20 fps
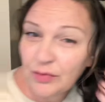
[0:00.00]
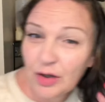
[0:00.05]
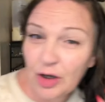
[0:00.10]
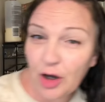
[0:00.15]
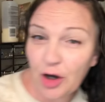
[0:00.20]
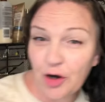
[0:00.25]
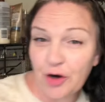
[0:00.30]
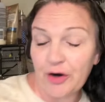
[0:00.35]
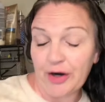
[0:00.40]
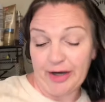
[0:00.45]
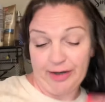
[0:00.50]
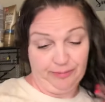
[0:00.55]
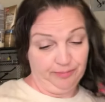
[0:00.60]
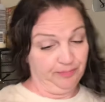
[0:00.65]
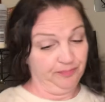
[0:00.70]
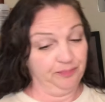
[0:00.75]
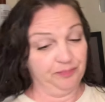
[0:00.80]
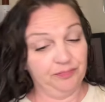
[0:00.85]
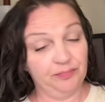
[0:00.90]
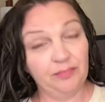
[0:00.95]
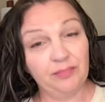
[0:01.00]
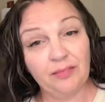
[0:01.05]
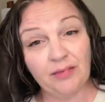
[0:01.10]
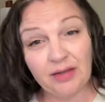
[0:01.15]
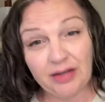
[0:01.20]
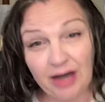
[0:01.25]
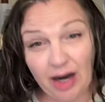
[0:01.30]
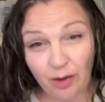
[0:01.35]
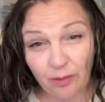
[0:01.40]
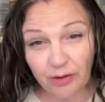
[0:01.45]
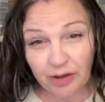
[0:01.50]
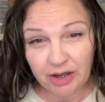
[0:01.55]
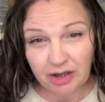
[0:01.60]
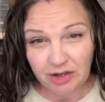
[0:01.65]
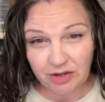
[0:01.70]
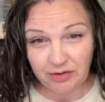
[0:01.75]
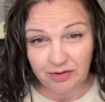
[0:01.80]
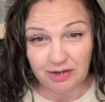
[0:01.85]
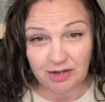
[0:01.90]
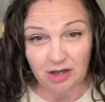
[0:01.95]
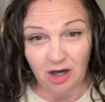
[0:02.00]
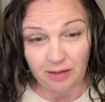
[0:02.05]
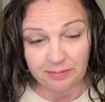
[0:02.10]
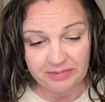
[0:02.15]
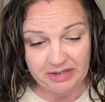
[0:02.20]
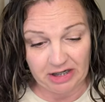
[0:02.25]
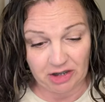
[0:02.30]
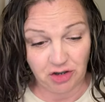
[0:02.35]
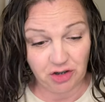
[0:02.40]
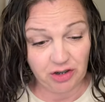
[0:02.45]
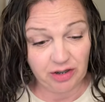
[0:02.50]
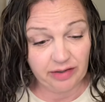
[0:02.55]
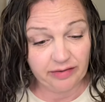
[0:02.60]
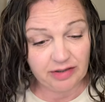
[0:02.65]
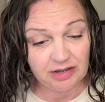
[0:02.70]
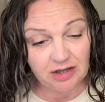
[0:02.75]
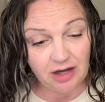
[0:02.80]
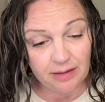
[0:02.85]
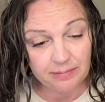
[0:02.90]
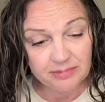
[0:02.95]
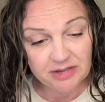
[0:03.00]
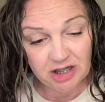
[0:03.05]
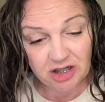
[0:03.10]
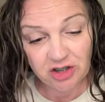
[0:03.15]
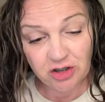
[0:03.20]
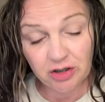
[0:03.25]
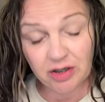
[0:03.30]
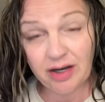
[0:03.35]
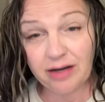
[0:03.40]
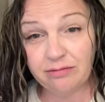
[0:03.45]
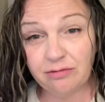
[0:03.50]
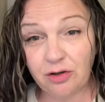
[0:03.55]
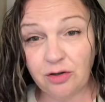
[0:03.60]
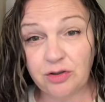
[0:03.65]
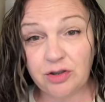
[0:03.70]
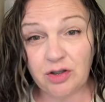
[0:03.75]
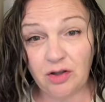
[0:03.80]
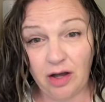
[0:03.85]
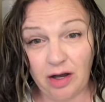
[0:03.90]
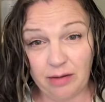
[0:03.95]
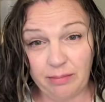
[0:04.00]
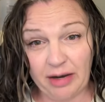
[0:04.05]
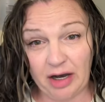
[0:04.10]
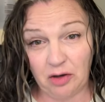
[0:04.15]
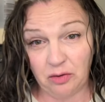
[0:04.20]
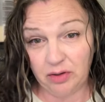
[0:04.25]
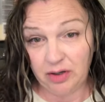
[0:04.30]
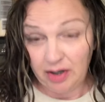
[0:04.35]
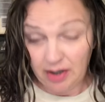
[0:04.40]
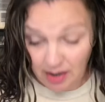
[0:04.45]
All right, now we're gonna do the top section. And the top section I learned a lot about.